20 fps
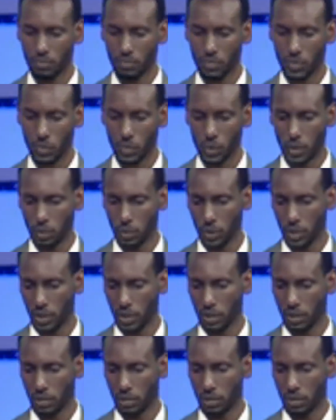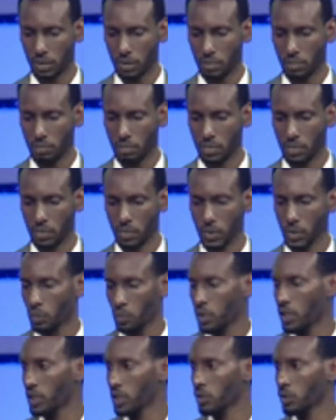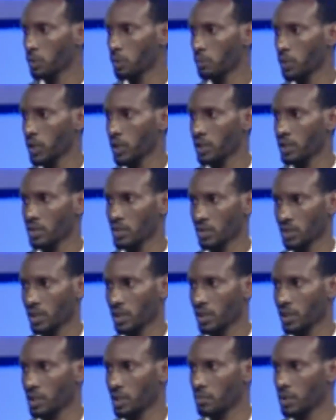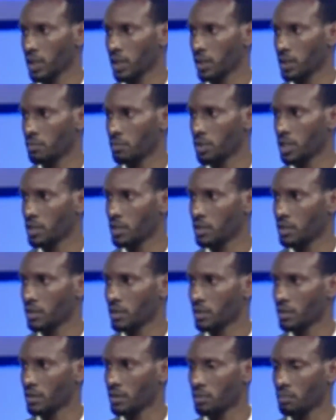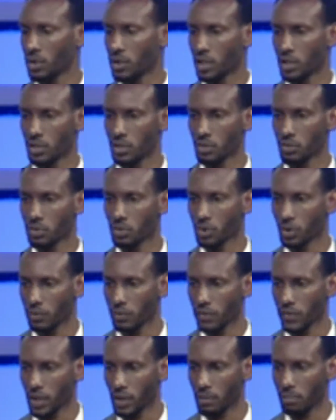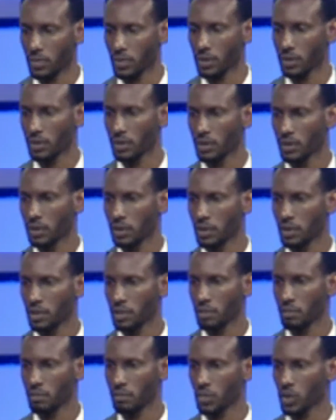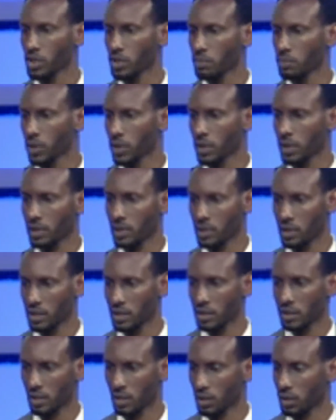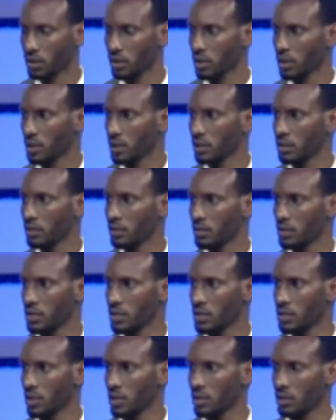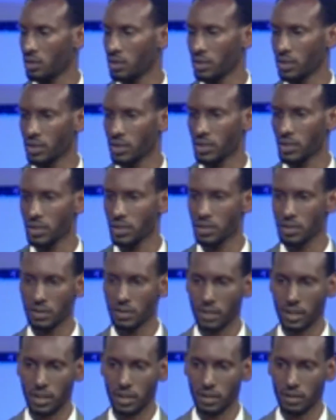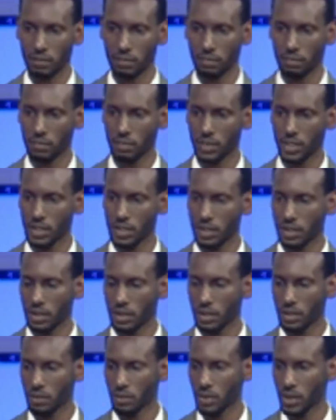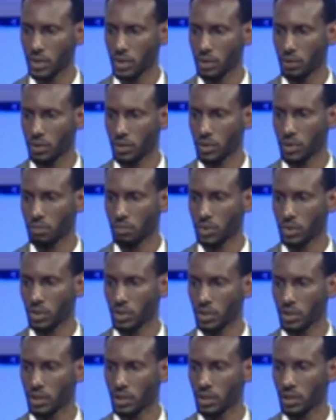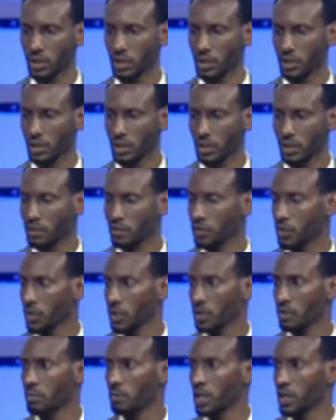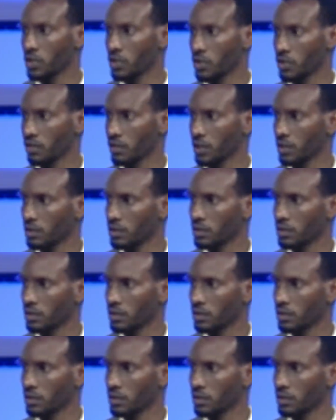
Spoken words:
we deal with partners on a case-by-case basis, but as a rule of thumb, most partners locally, the stakeholders, in this case the Rwanda Water Board, it's very demand-driven.